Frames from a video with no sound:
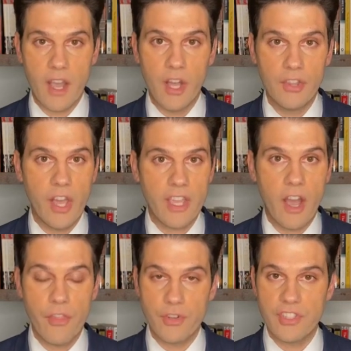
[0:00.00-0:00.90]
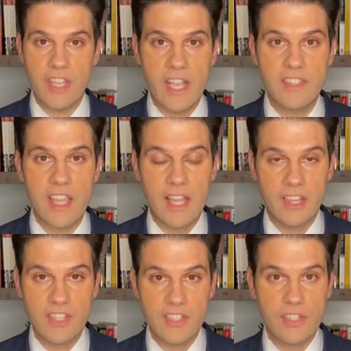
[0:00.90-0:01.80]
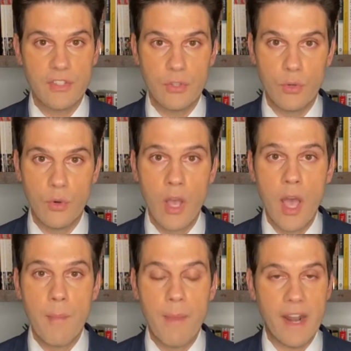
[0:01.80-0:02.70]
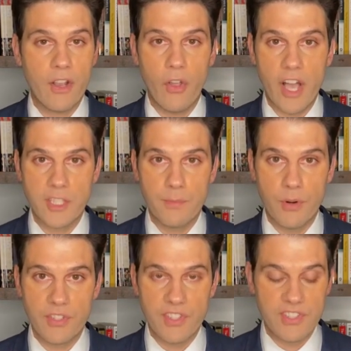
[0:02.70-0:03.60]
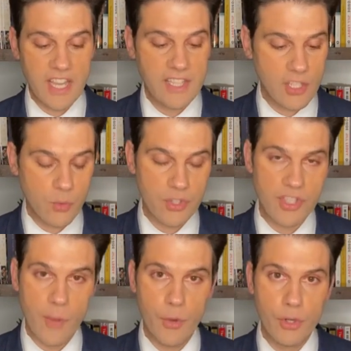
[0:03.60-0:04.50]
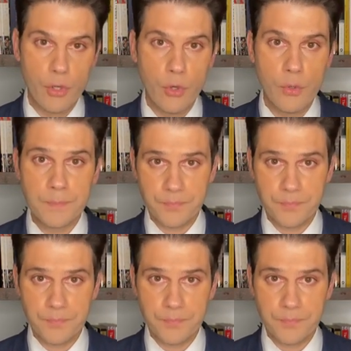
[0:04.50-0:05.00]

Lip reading: Unlike other states that listen to medical experts, DeSantis was someone who